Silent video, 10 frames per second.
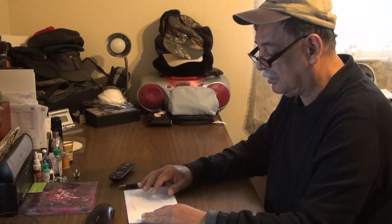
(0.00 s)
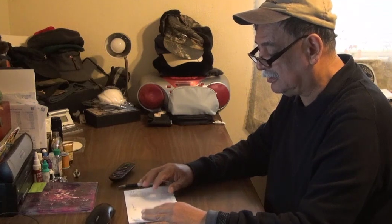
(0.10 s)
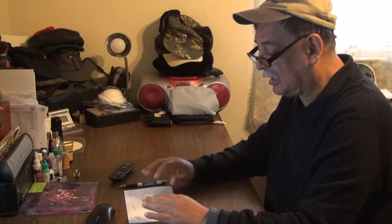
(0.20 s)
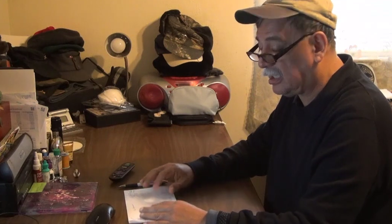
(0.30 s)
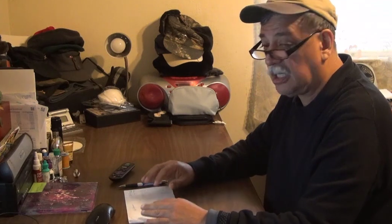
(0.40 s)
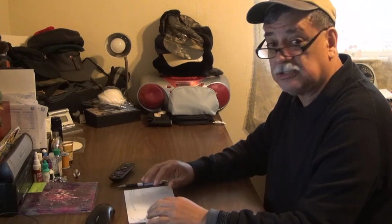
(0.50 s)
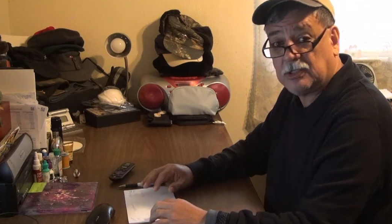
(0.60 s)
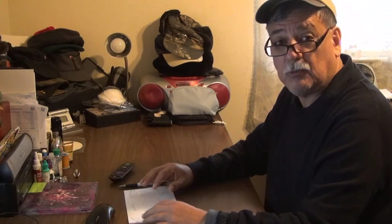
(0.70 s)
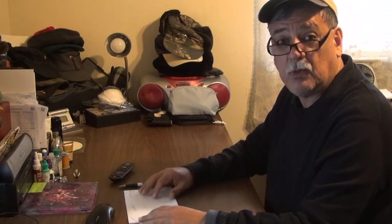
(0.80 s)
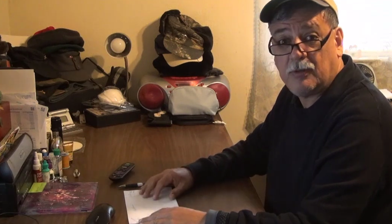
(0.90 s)

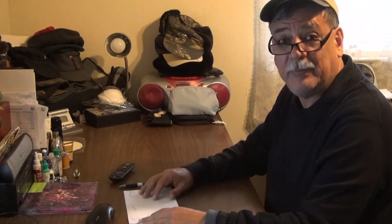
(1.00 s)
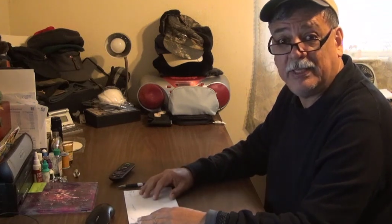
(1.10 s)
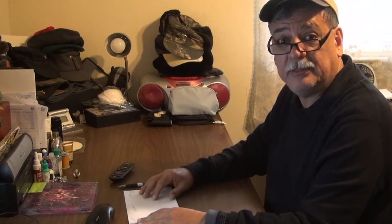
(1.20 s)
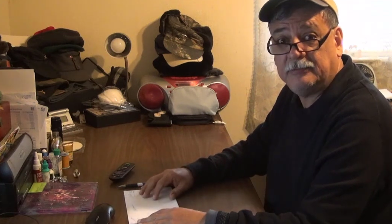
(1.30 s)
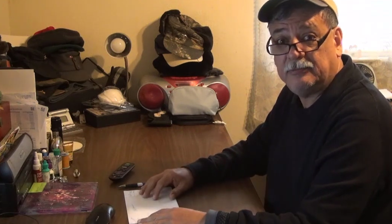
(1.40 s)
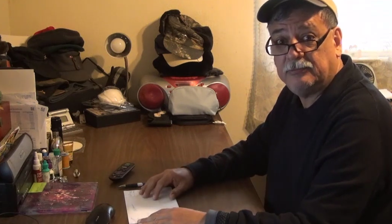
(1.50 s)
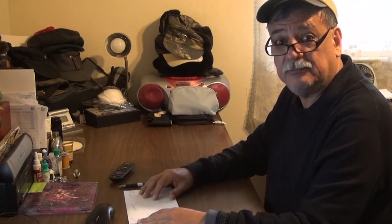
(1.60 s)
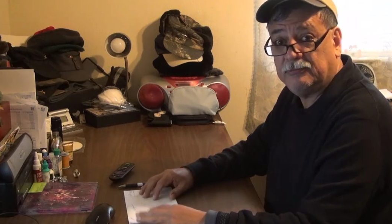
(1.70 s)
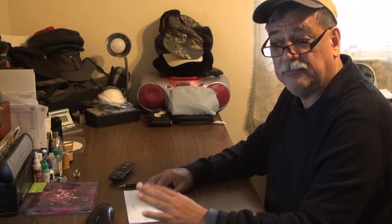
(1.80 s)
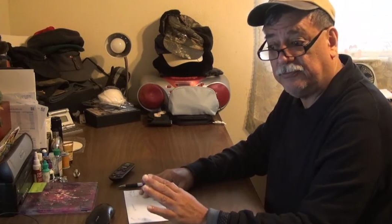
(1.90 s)
psychological well-being.
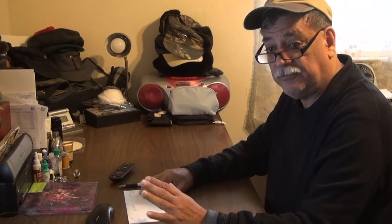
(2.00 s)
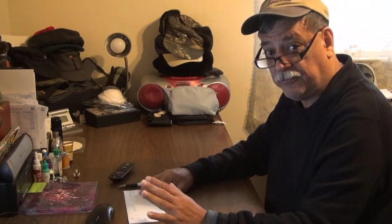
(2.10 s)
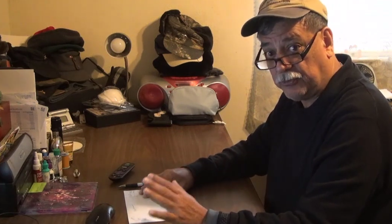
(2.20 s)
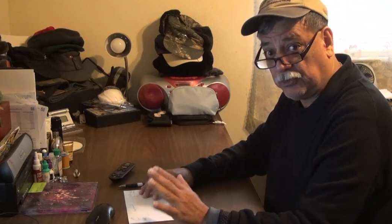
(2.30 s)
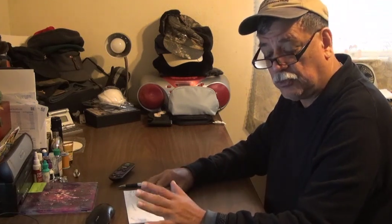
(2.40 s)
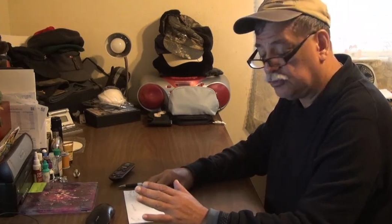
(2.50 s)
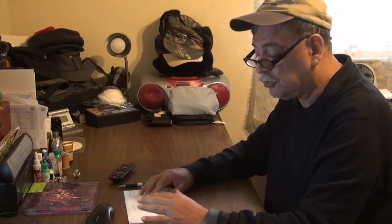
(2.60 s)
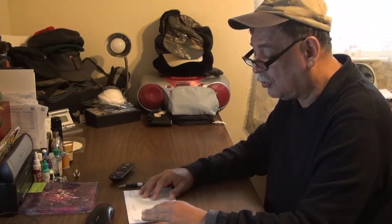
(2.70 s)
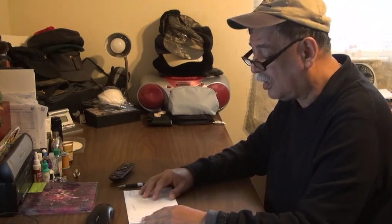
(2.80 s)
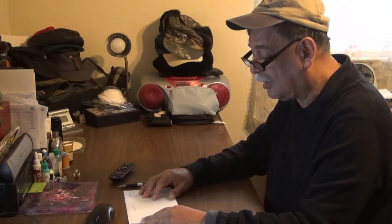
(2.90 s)
For
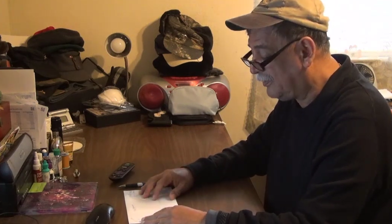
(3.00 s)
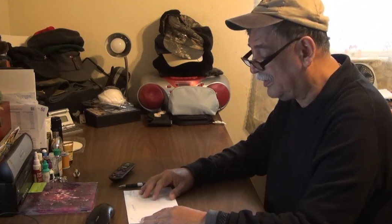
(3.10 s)
those who have